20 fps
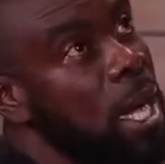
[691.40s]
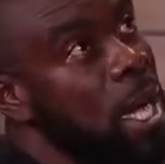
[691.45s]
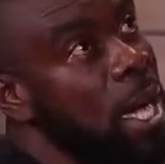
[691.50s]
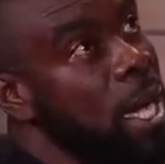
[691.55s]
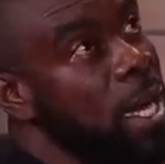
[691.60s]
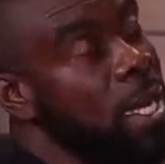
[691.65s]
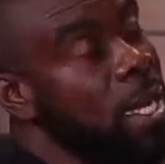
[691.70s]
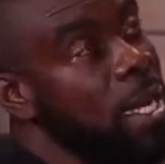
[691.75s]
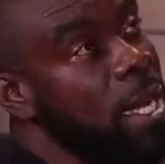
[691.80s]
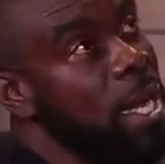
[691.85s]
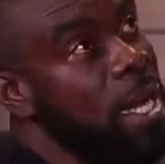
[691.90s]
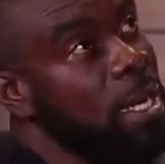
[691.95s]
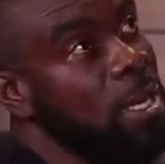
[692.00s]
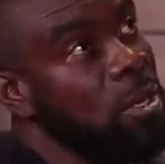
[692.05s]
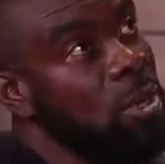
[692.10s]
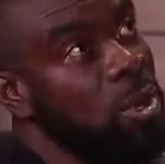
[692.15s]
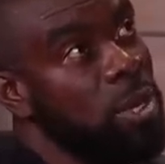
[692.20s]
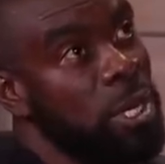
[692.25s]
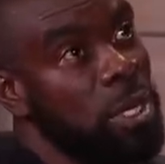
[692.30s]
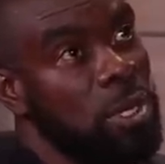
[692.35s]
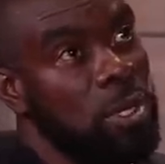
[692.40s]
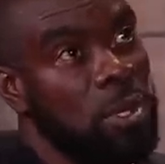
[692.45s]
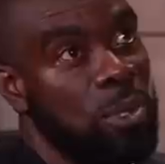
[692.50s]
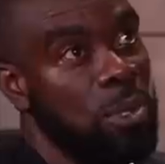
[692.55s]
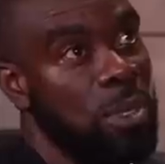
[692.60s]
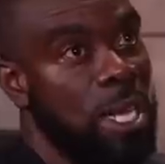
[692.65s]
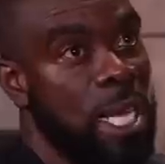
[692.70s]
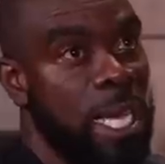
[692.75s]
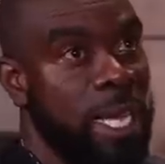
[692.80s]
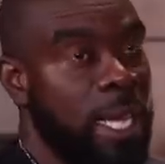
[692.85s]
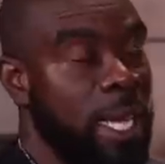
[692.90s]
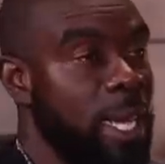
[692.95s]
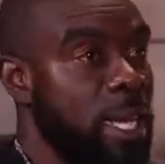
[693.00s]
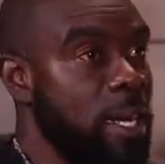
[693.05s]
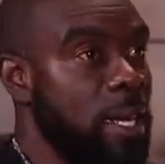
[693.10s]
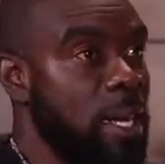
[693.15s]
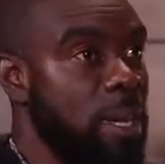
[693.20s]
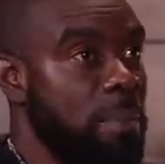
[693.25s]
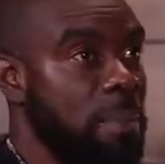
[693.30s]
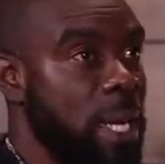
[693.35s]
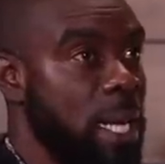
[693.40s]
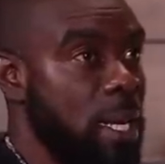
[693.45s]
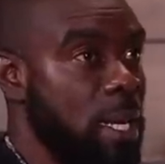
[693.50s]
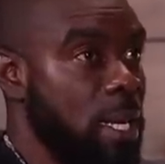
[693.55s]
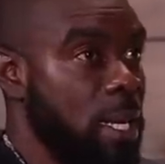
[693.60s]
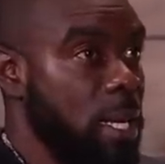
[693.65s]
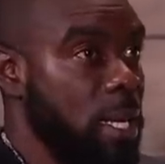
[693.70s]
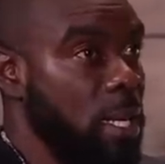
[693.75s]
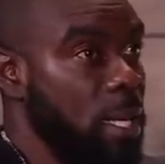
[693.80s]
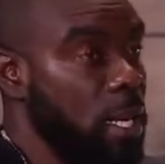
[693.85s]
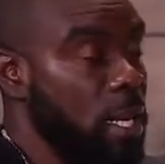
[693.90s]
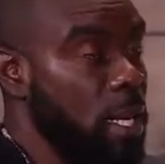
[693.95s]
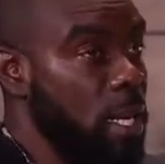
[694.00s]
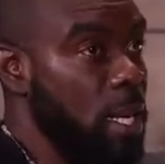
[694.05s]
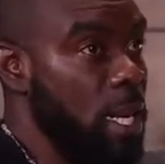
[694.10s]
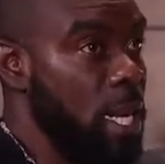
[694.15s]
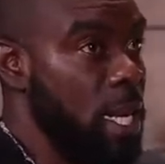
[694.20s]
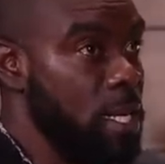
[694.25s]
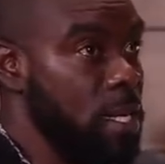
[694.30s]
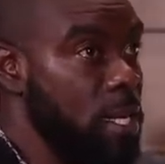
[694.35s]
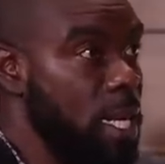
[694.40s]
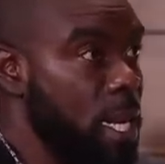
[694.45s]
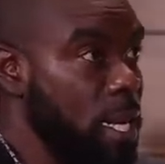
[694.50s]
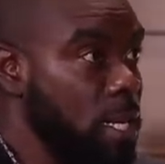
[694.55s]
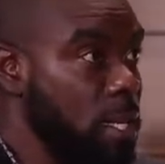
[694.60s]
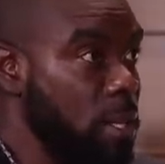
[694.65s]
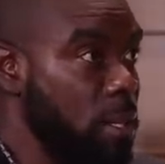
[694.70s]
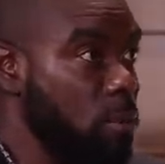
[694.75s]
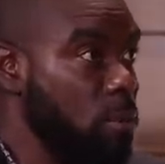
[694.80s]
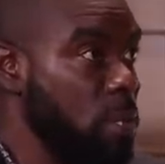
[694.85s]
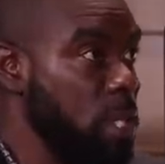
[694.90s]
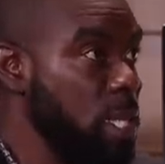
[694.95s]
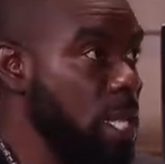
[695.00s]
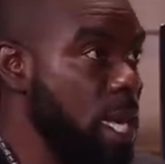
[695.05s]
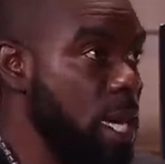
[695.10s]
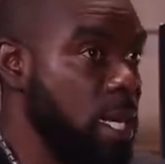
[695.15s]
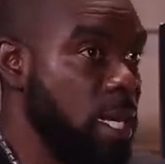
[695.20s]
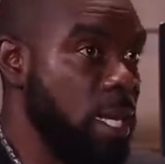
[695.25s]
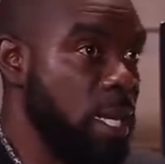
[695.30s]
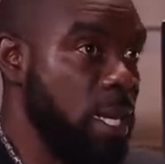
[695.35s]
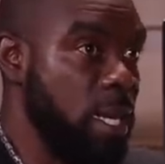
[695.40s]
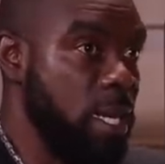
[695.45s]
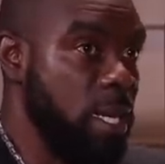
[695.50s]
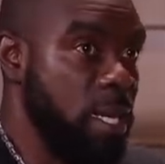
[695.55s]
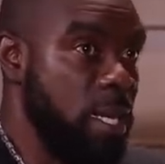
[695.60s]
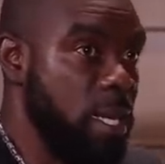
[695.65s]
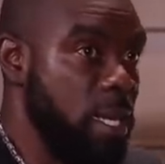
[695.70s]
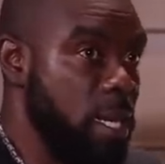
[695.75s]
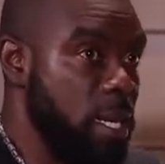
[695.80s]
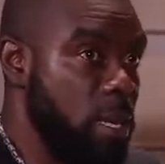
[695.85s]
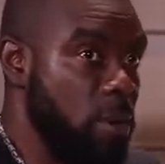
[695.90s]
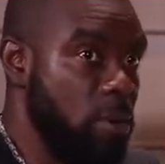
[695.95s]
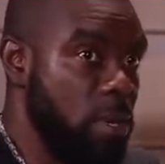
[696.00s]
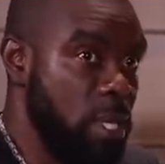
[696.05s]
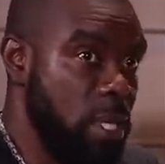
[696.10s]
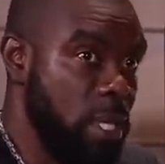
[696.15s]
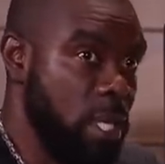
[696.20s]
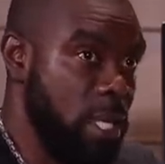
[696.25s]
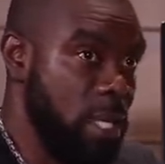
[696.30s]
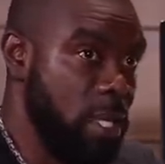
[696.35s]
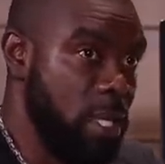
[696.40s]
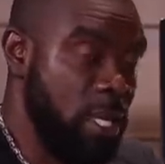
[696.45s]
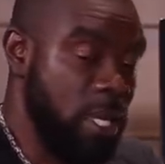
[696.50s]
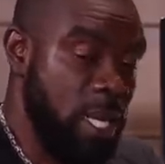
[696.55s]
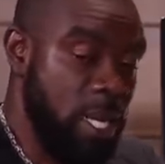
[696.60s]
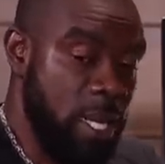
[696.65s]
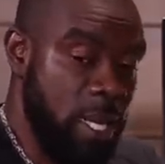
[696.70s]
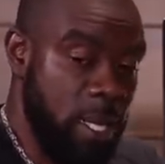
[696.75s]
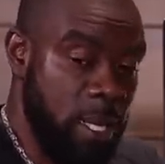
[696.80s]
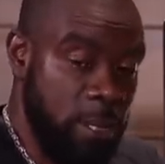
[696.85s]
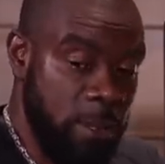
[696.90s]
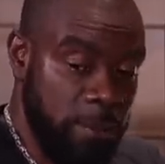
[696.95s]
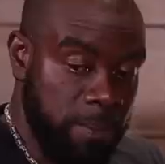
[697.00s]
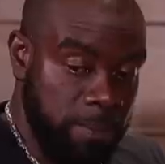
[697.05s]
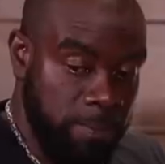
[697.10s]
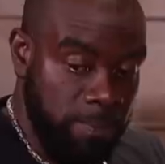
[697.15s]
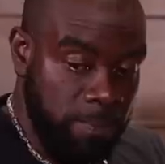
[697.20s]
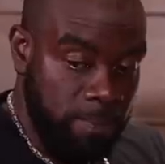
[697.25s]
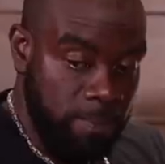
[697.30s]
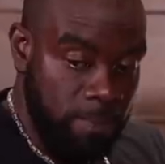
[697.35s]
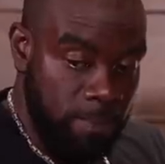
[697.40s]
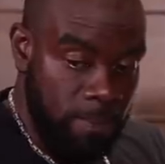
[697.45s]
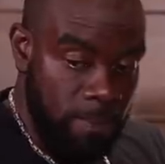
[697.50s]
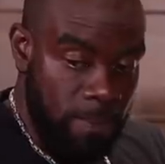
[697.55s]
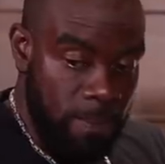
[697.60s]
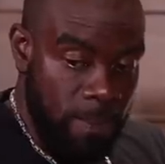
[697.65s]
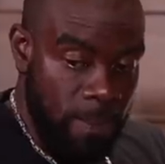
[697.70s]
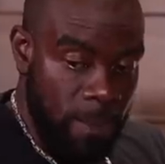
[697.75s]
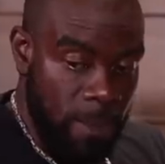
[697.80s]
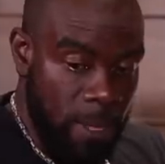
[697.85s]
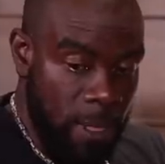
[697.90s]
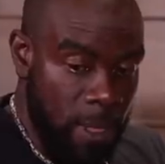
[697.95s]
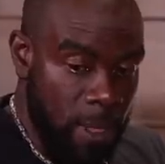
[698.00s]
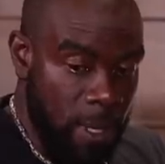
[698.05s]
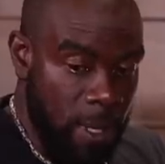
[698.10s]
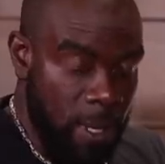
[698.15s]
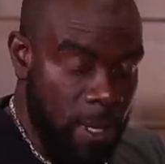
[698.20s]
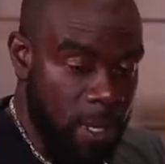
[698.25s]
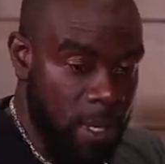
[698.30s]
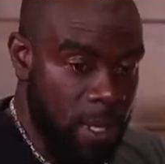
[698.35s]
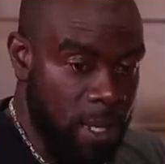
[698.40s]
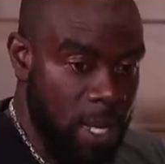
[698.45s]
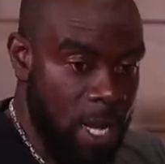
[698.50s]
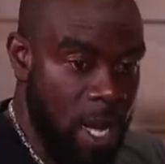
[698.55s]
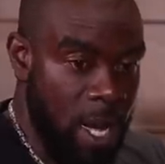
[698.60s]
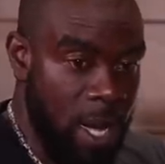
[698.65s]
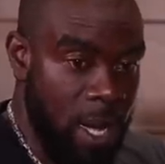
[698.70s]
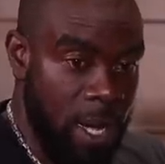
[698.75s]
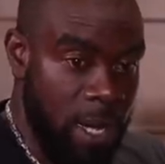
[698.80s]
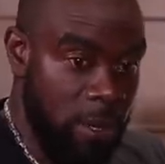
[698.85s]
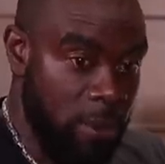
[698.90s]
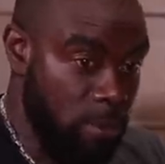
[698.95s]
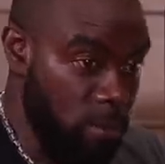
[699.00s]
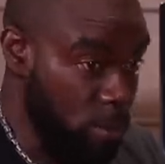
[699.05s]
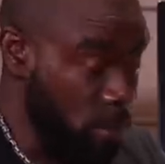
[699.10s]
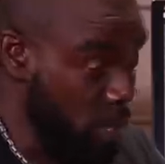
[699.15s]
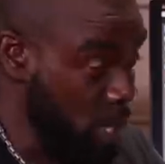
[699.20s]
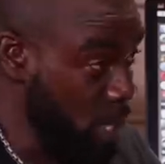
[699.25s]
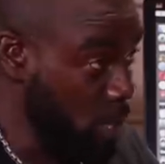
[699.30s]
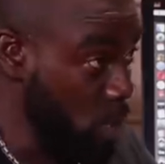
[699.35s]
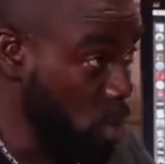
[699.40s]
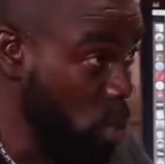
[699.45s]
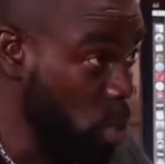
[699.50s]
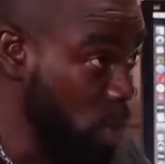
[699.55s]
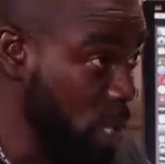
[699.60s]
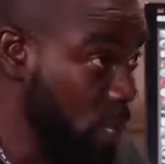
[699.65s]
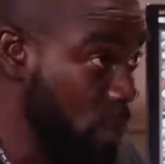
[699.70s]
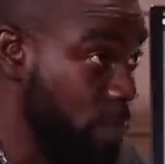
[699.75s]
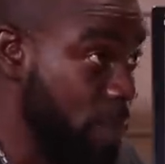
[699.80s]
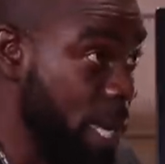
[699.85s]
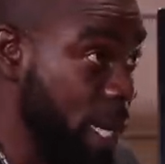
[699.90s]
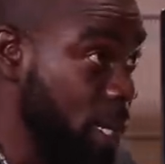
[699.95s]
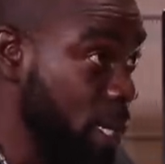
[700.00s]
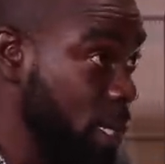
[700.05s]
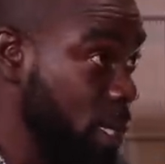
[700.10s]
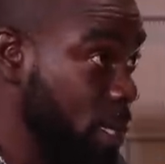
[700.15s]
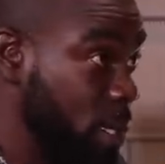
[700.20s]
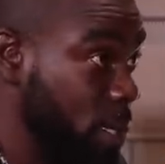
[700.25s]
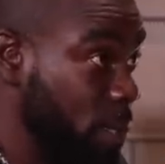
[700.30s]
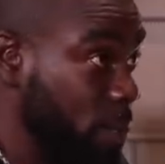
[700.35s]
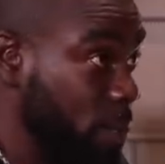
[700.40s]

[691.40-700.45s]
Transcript: other than going to like Edna Manley, I started, we started, there was this thing called with Louise Bennett,